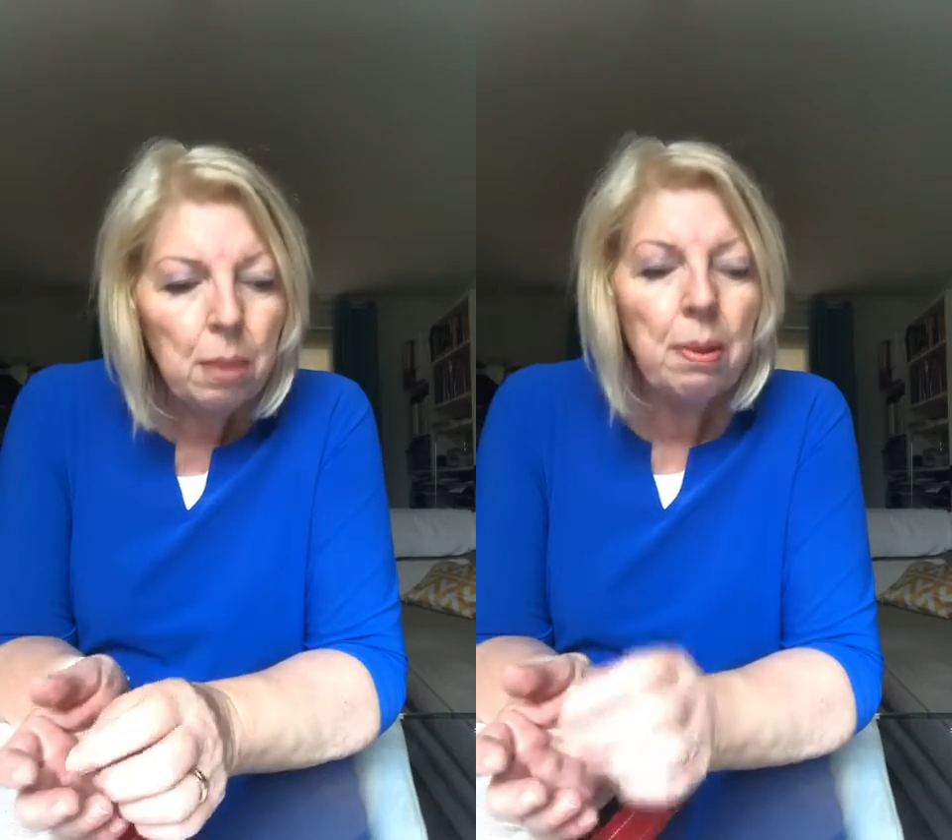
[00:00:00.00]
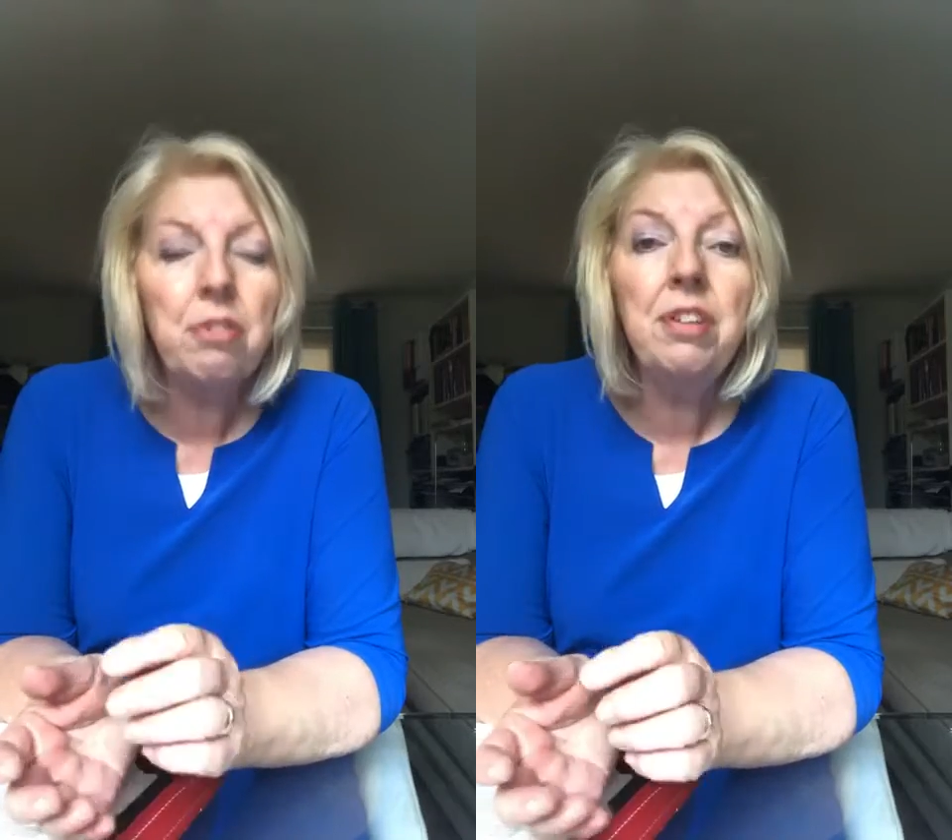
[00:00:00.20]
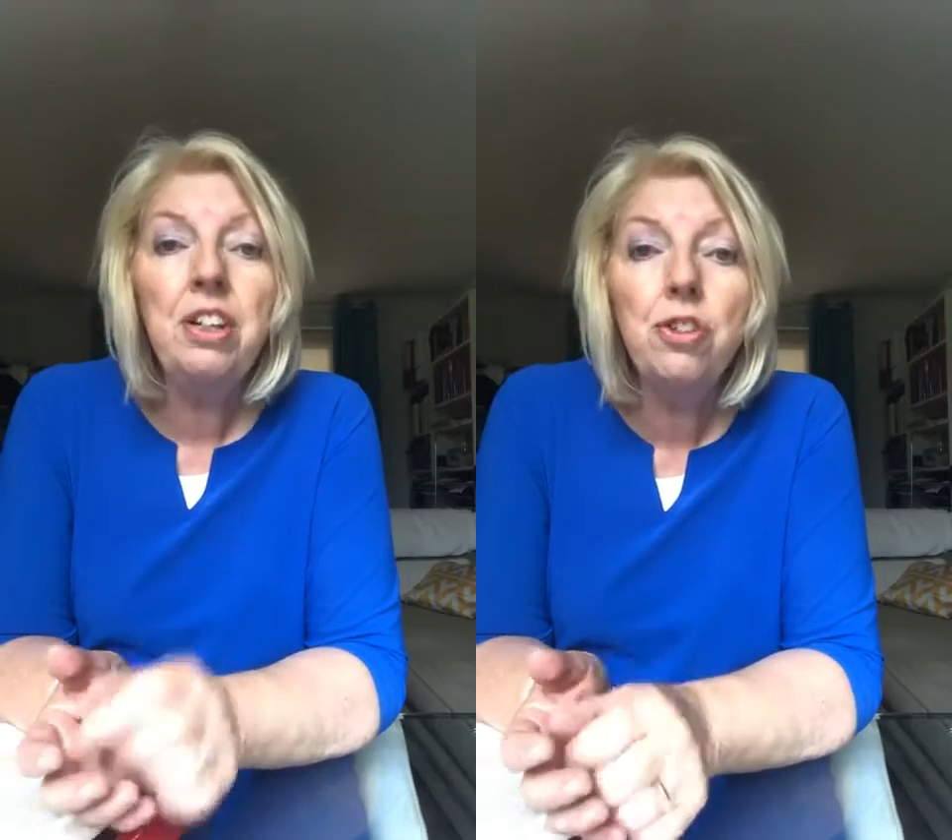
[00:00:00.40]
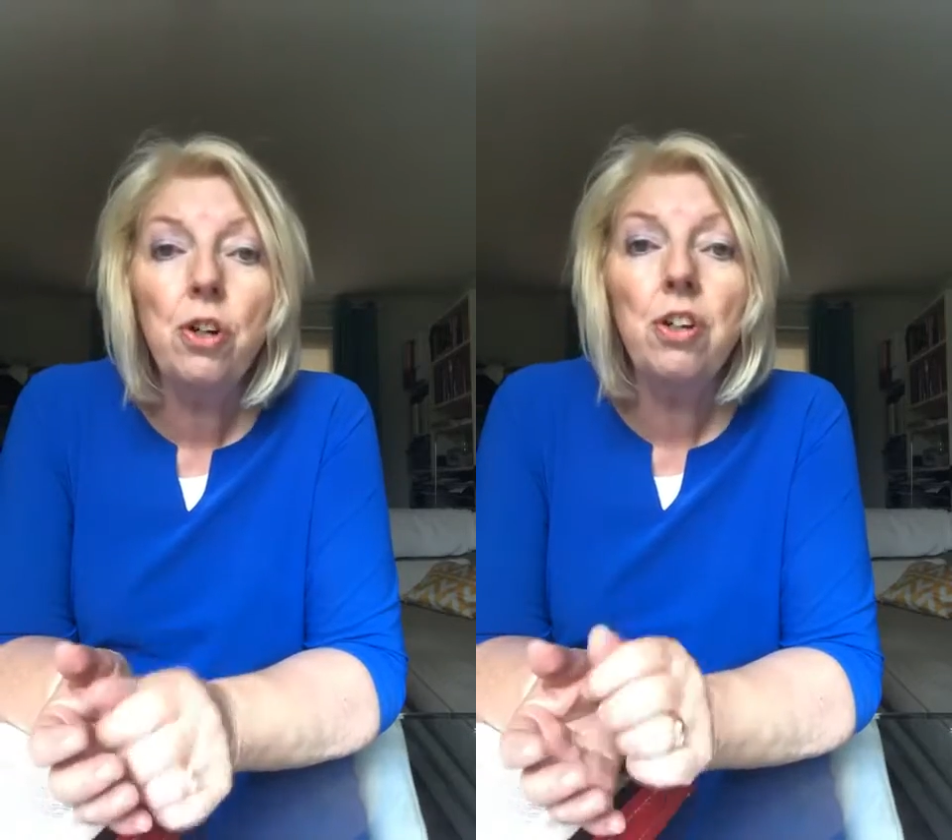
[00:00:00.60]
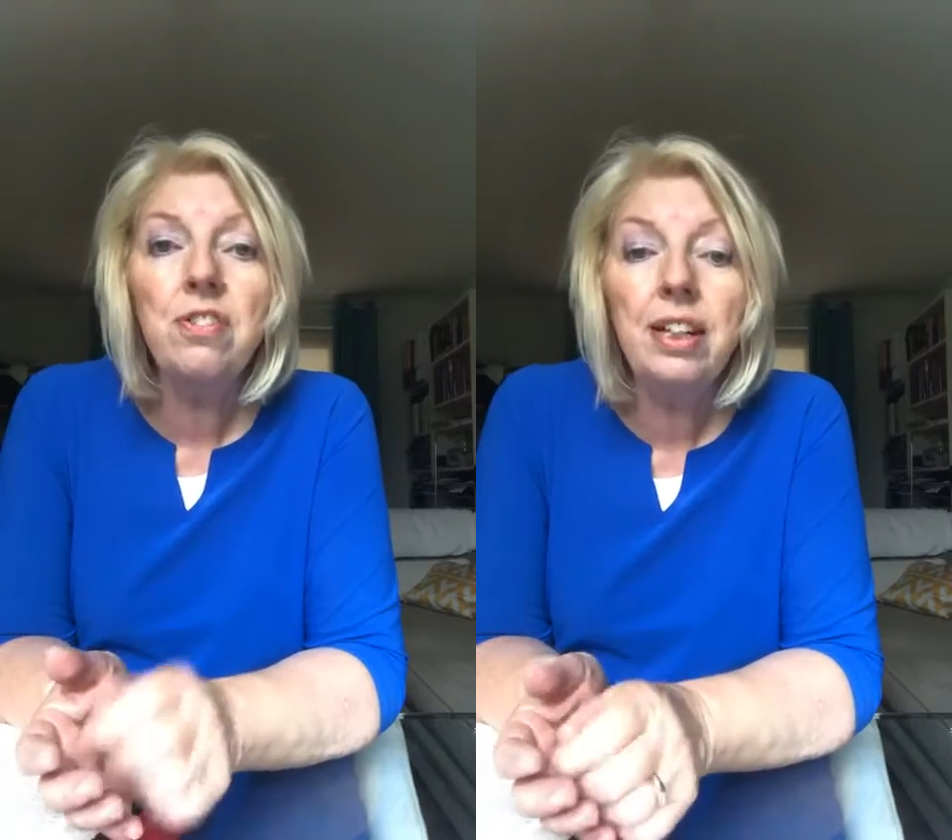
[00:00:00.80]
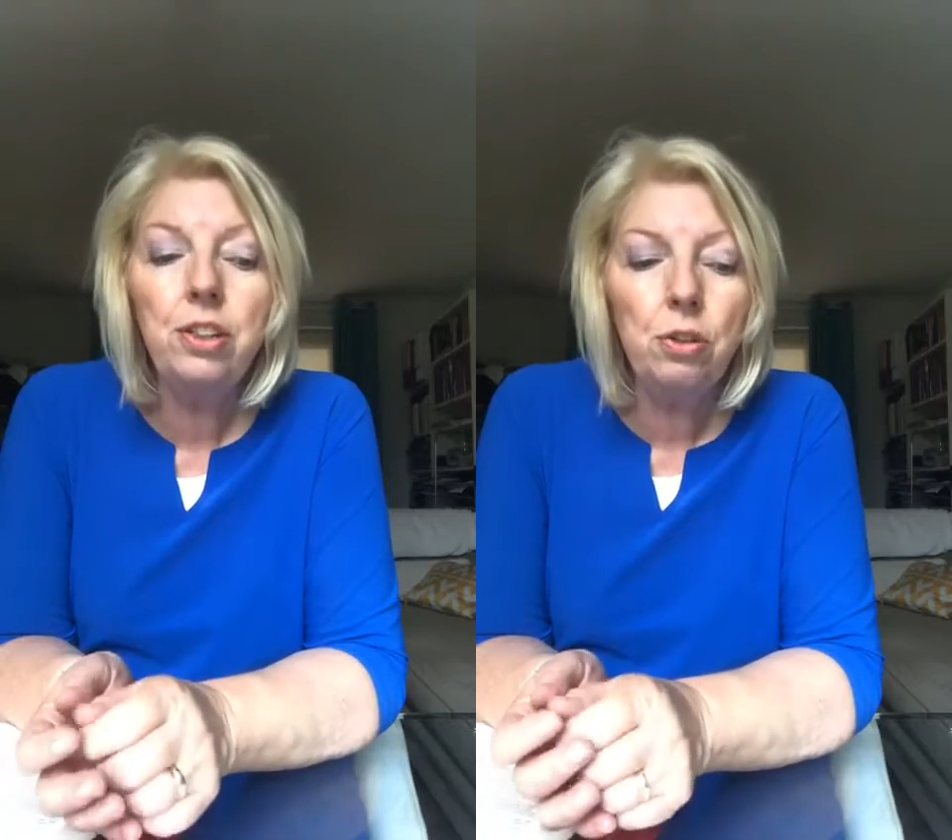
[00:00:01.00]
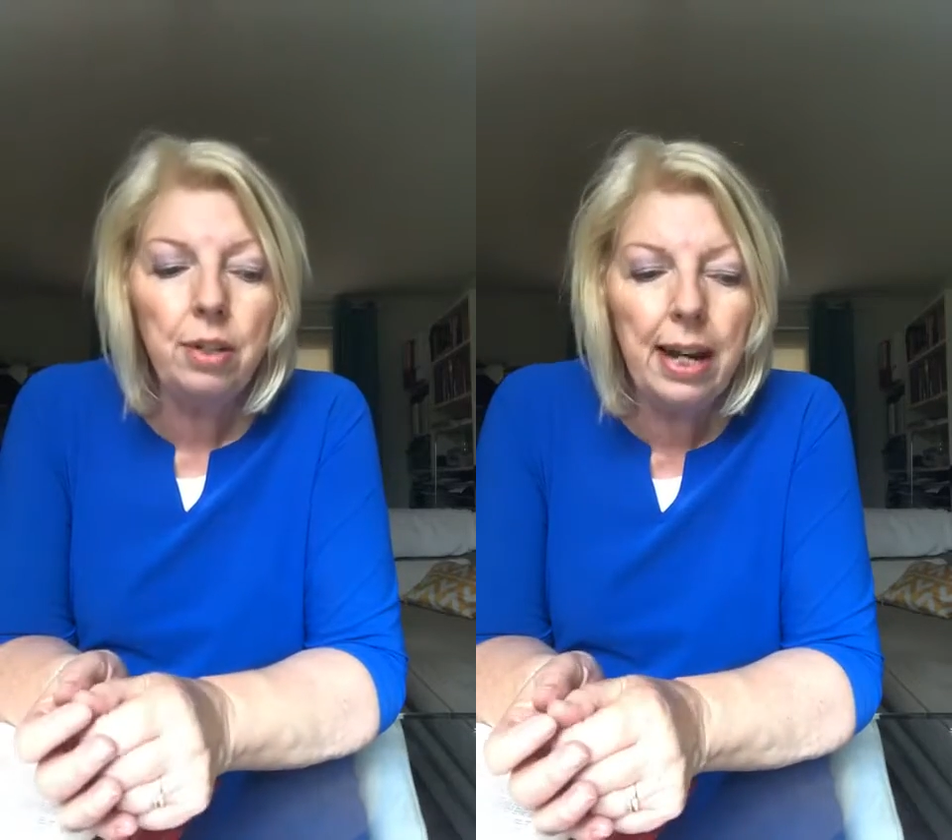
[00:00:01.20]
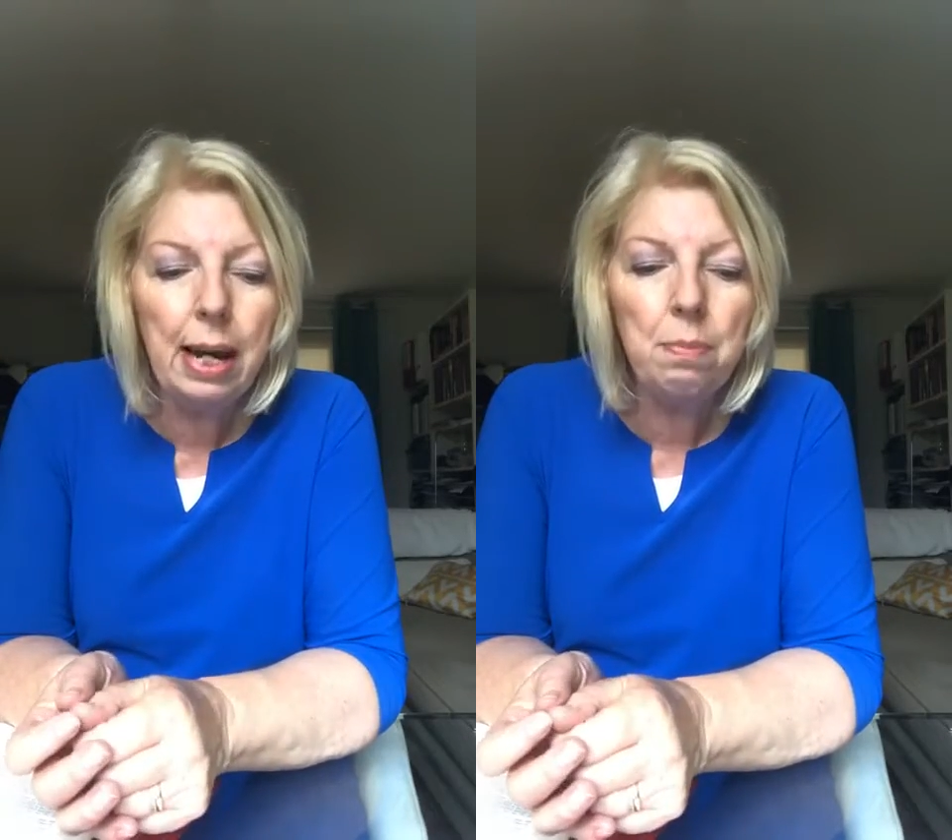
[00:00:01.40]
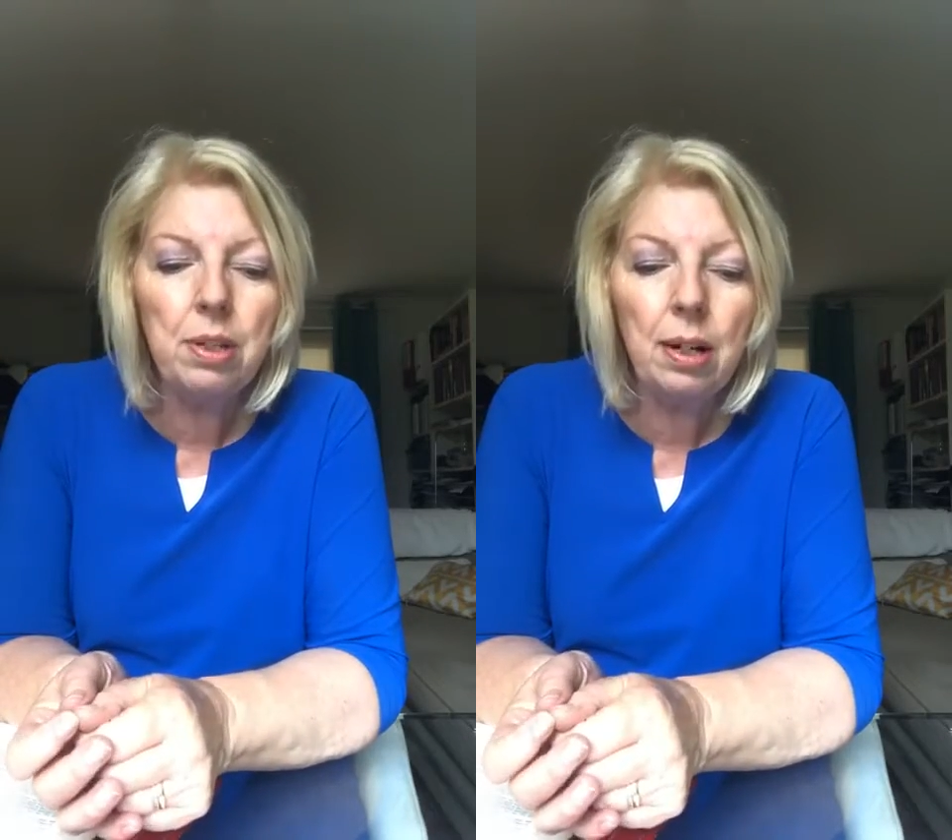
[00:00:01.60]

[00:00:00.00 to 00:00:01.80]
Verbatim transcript: but rejoice that your names